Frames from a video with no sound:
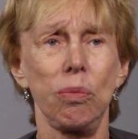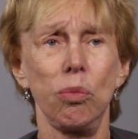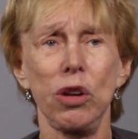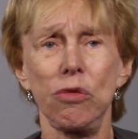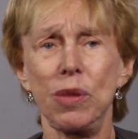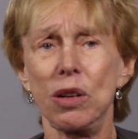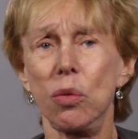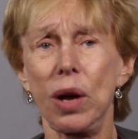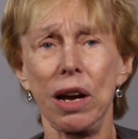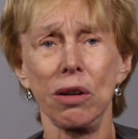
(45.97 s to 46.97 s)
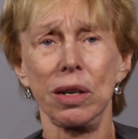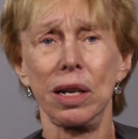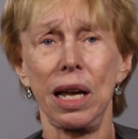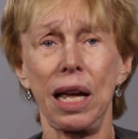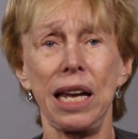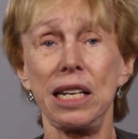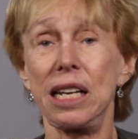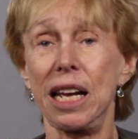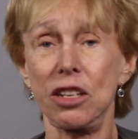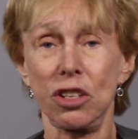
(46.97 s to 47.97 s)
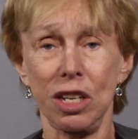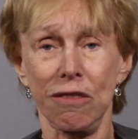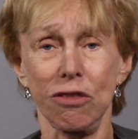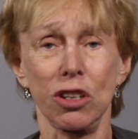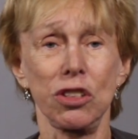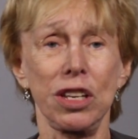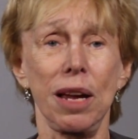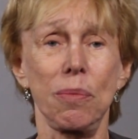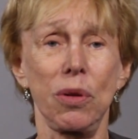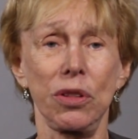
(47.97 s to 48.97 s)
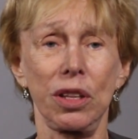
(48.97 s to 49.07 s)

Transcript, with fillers: we've been aware in ADHD, for example,